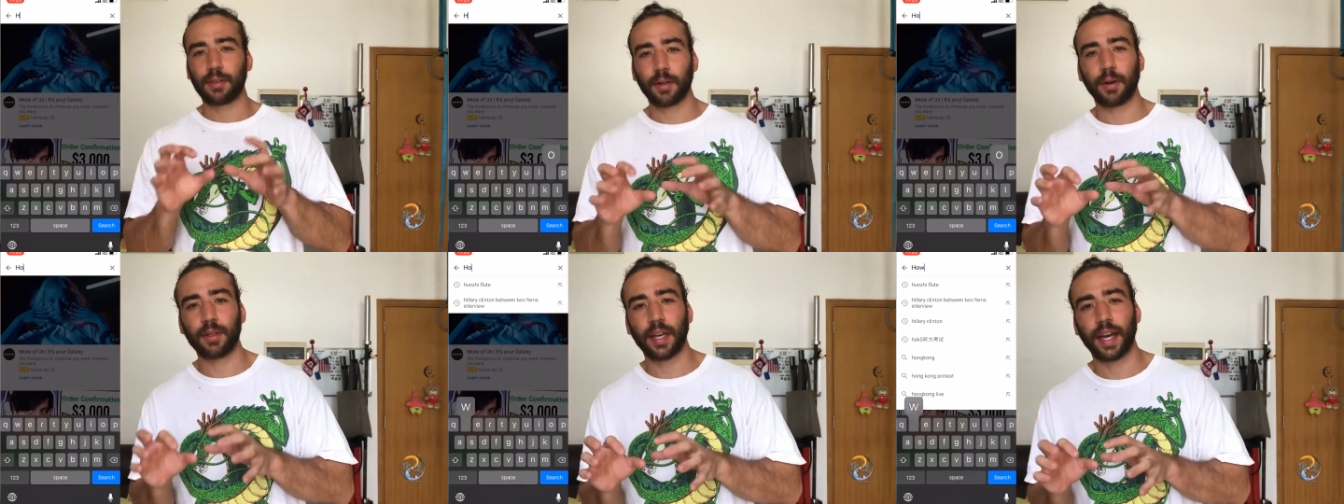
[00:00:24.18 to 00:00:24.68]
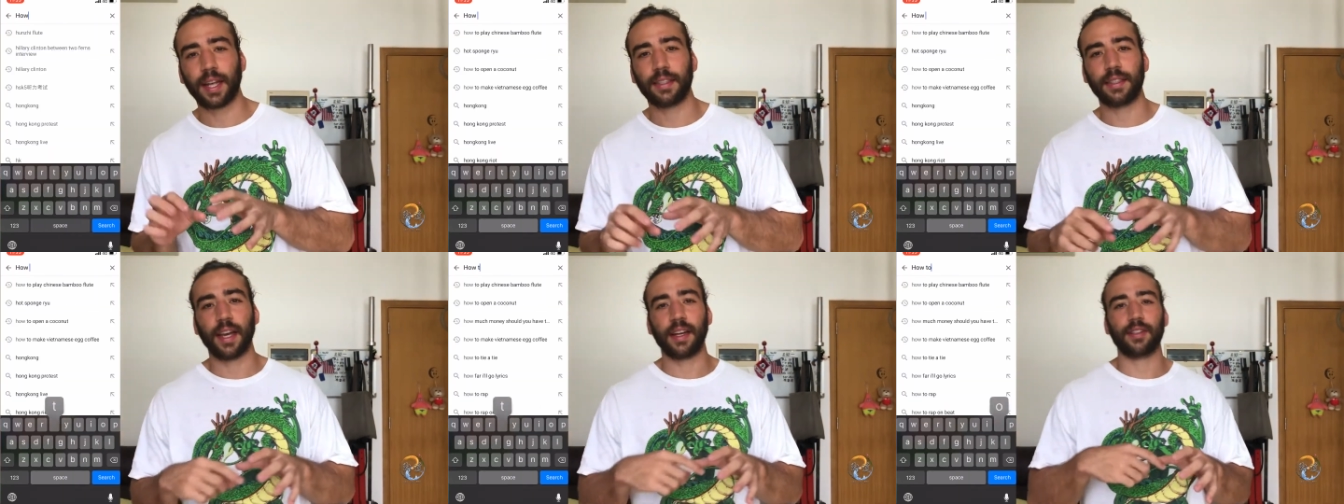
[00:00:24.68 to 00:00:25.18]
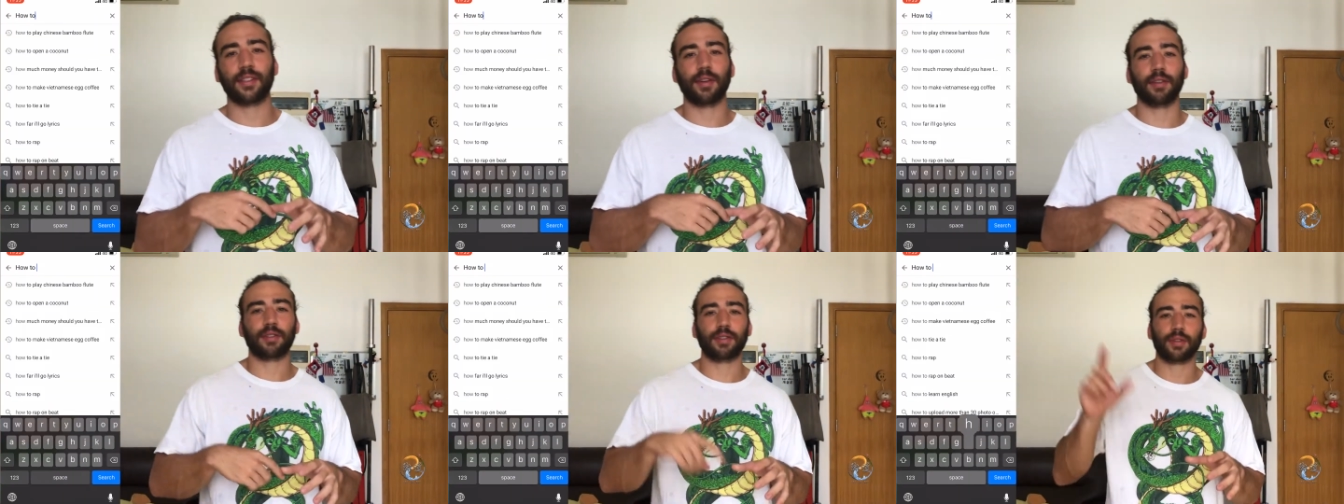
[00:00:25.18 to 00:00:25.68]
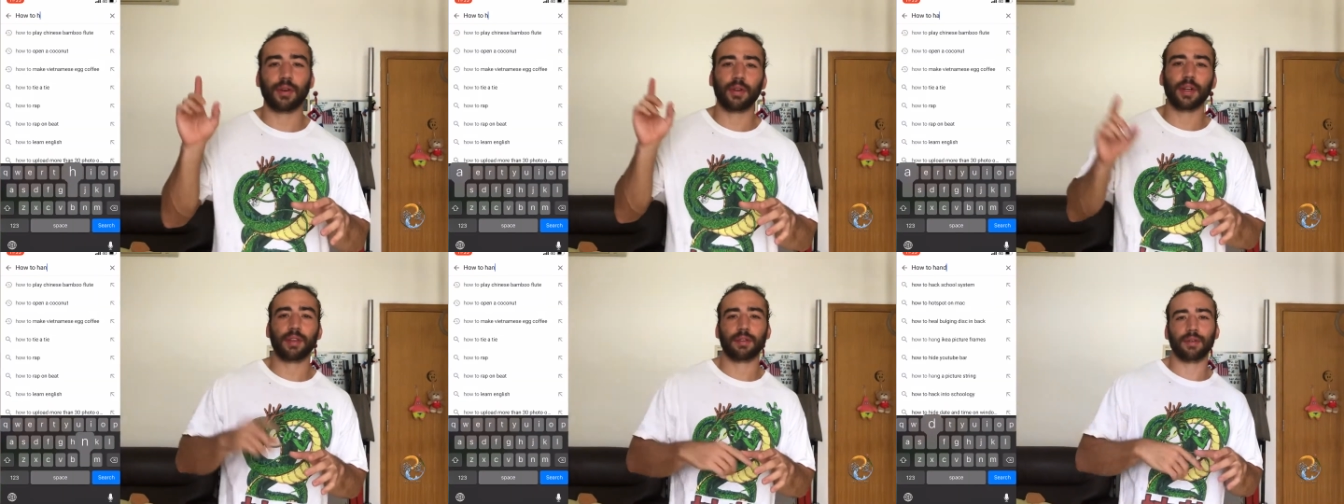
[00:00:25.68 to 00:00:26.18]
to hold a handstand, and started
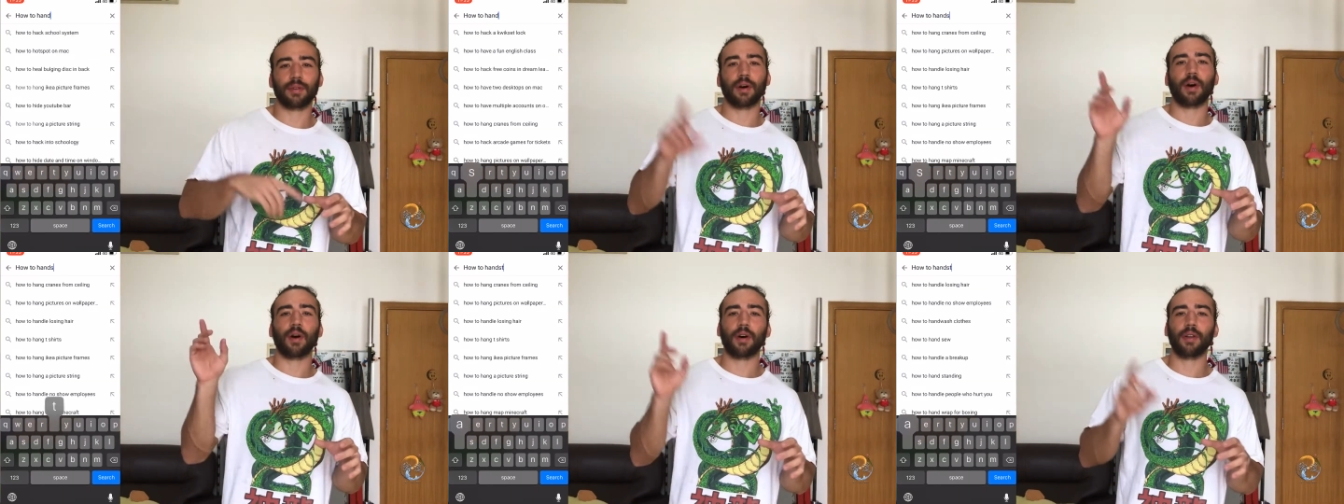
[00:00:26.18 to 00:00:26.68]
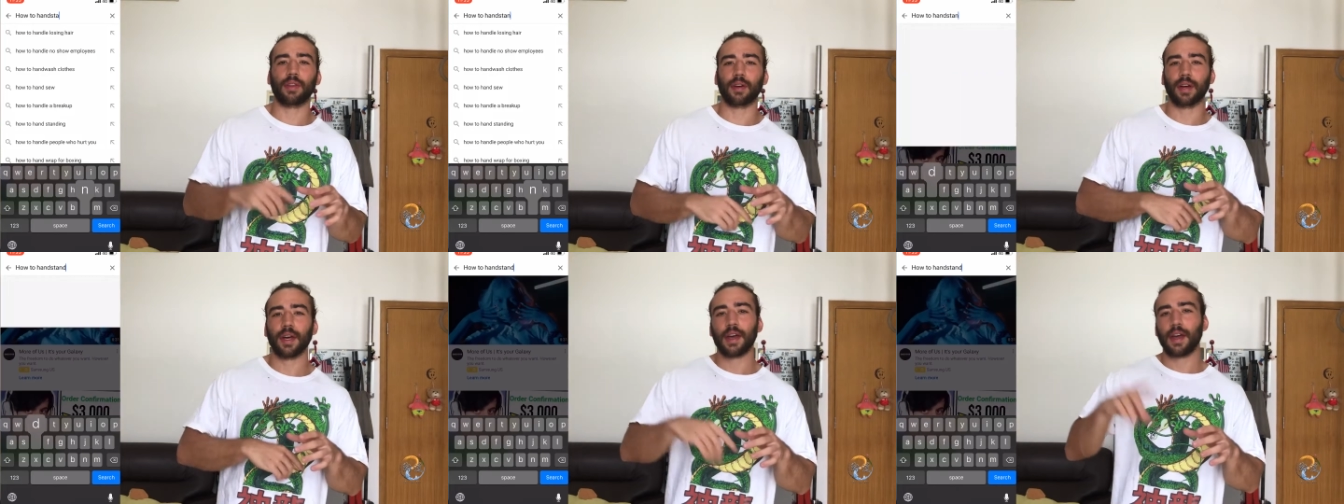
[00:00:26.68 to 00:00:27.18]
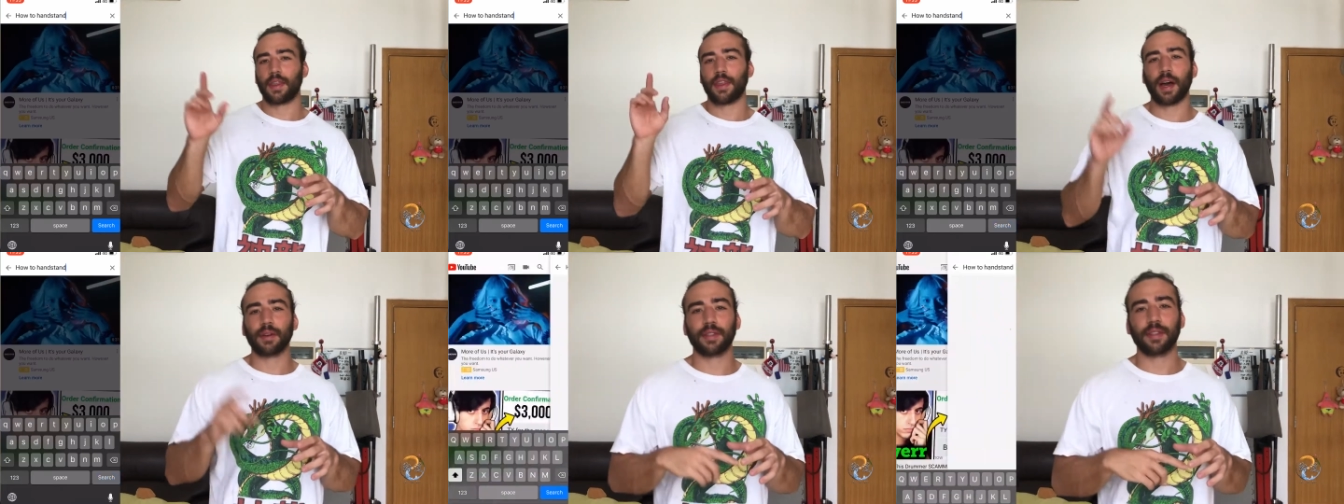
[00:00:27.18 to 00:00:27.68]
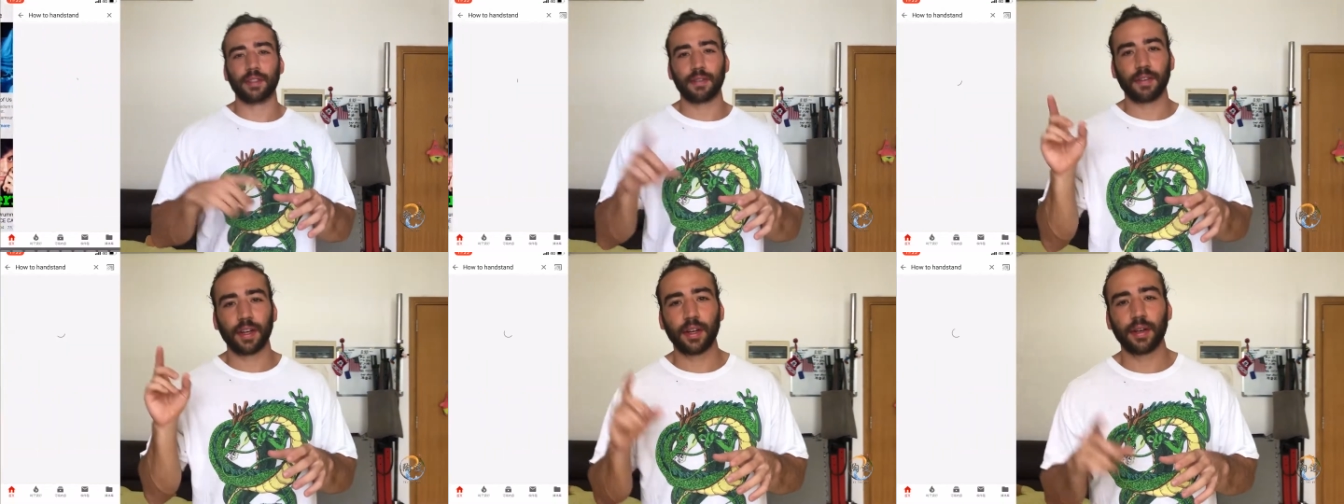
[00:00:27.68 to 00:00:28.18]
scrolling through all the thousands of
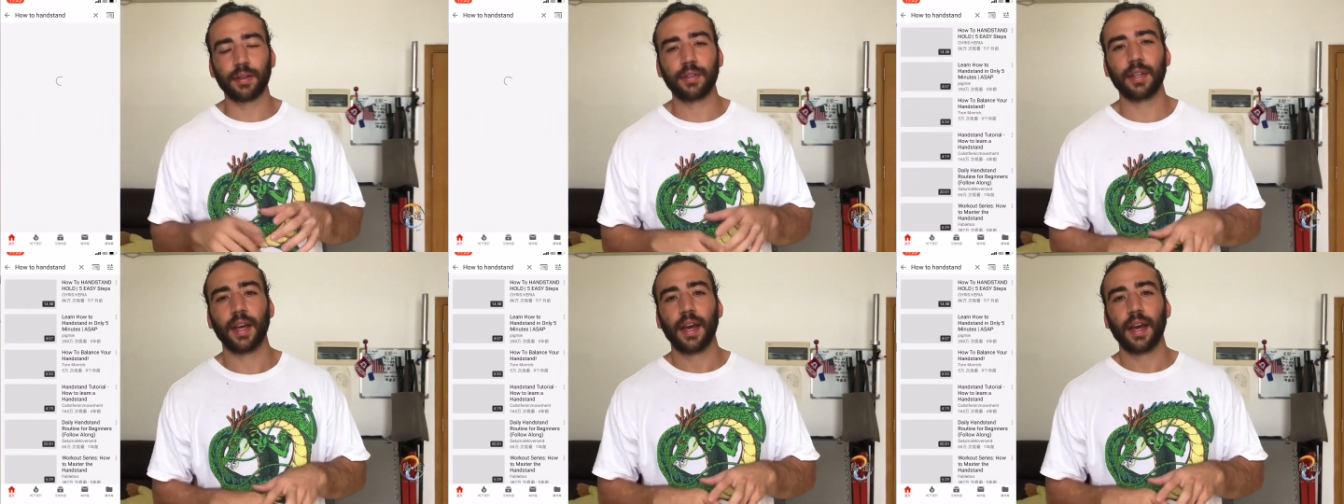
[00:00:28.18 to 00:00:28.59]
videos.